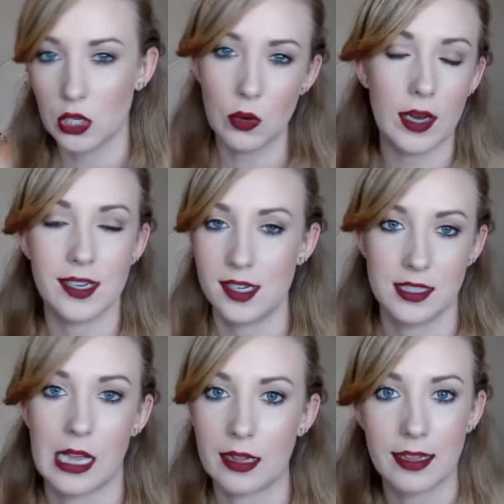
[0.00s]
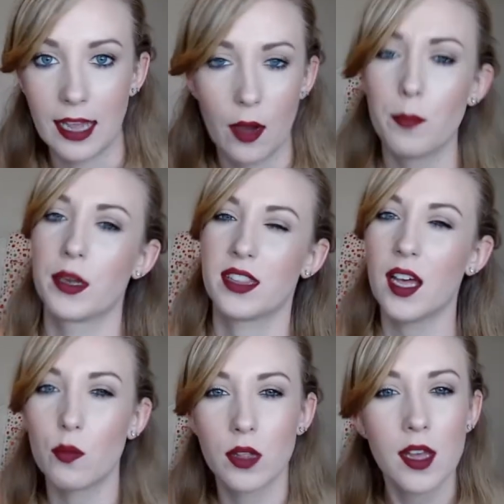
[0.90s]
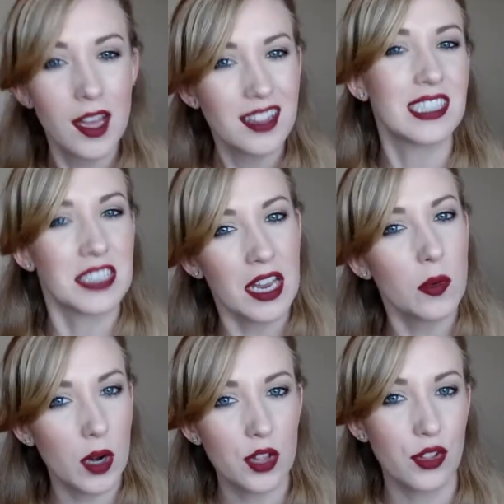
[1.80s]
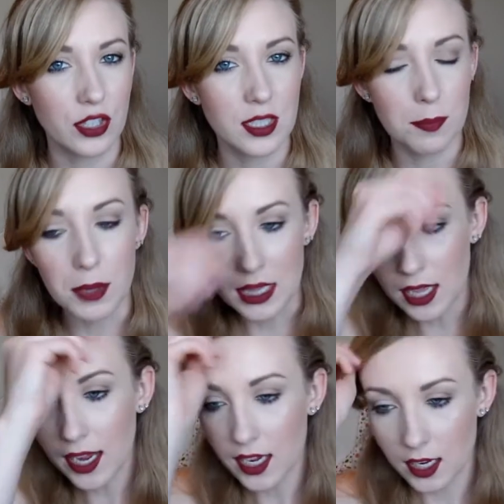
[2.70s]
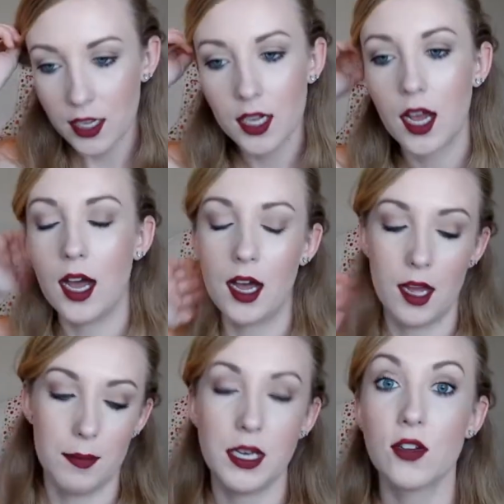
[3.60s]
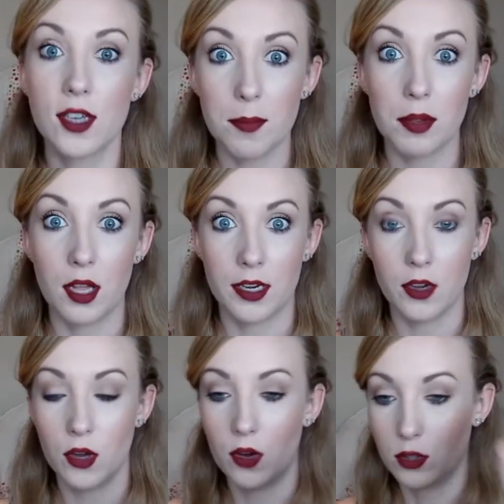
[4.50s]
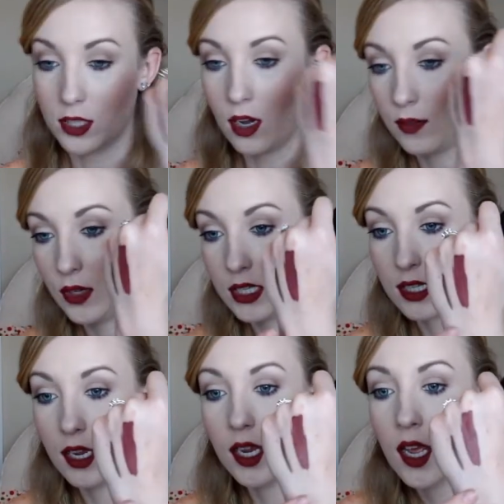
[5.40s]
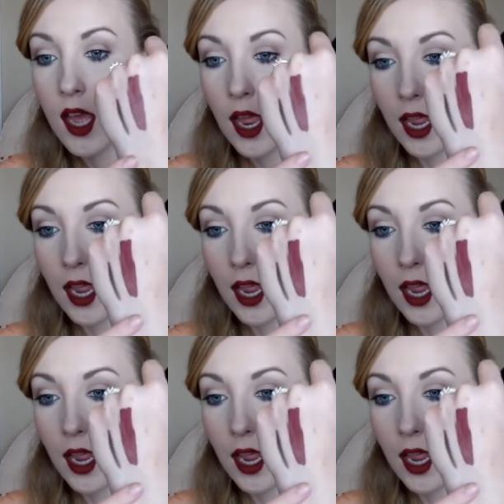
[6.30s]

I didn't exactly count, but that that's kind of what it looked to be like. Um, and you can get Palladio at Ulta, obviously.